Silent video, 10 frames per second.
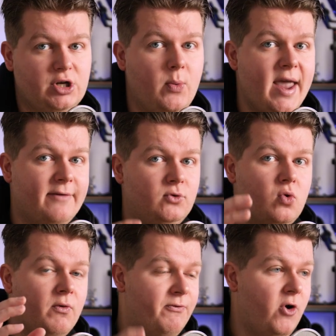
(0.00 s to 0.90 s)
So we have to
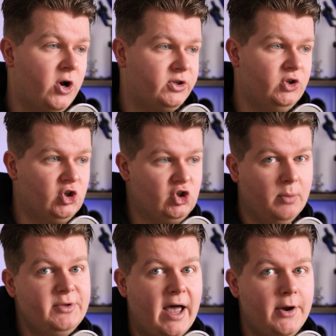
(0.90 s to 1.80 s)
convert the
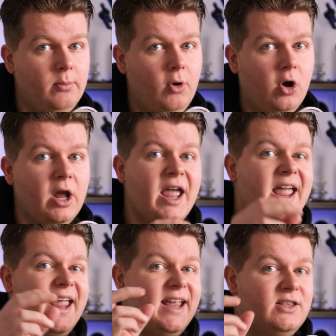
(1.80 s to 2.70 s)
subtitle block
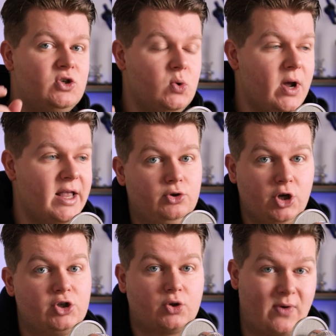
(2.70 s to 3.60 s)
into
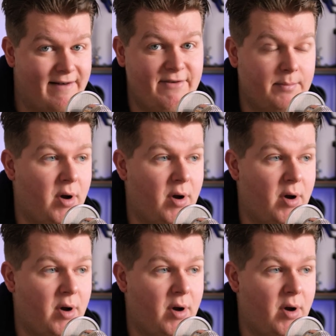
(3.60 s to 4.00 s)
just graphic